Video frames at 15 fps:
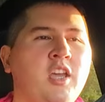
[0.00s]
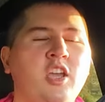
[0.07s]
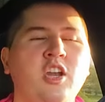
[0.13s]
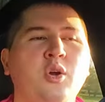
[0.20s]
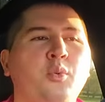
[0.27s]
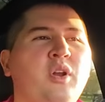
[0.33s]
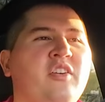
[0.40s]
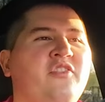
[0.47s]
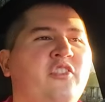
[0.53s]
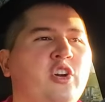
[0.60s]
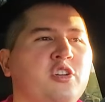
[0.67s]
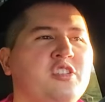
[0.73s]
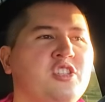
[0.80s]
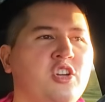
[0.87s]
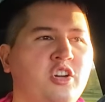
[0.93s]
When I
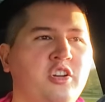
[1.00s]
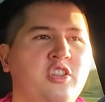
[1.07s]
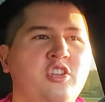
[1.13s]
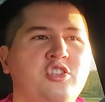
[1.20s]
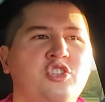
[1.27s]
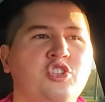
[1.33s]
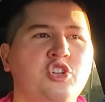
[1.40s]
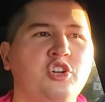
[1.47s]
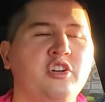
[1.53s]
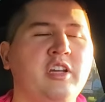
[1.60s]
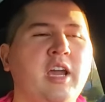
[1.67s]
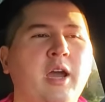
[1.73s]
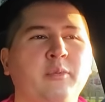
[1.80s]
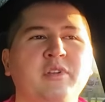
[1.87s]
first started this journey, I